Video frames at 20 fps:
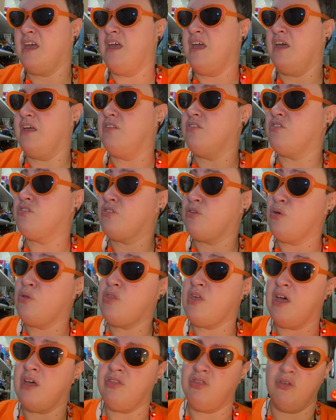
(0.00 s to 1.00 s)
And so
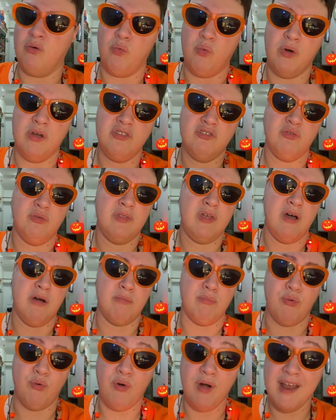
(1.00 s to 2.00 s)
that the ones without
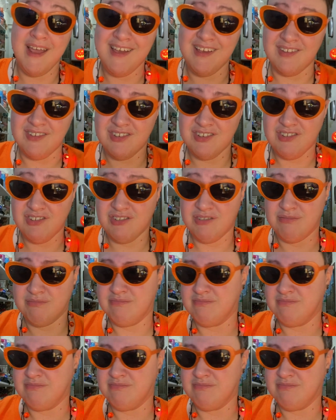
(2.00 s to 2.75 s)
breast,